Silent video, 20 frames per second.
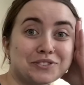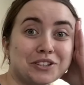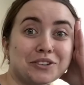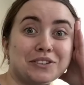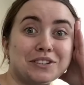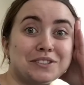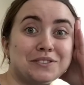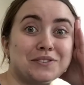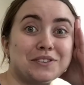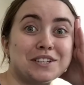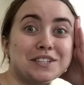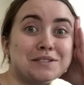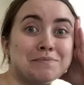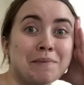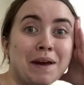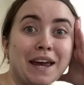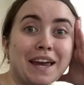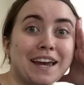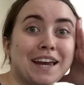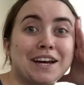So this is
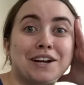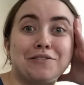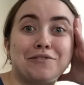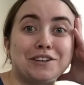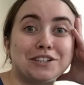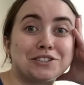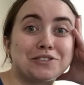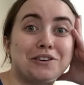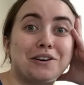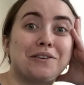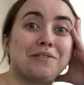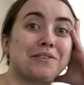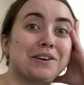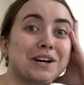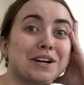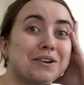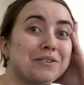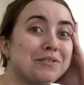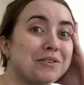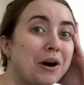making it official and
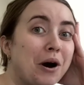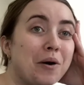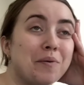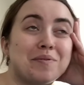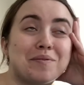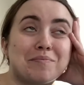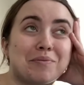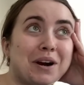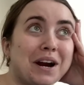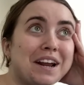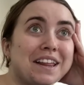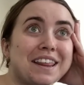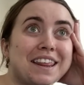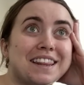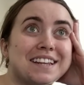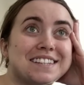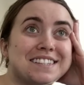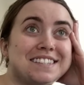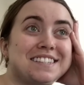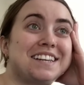we're gonna hope and pray that
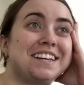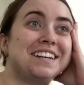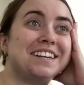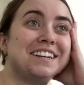this,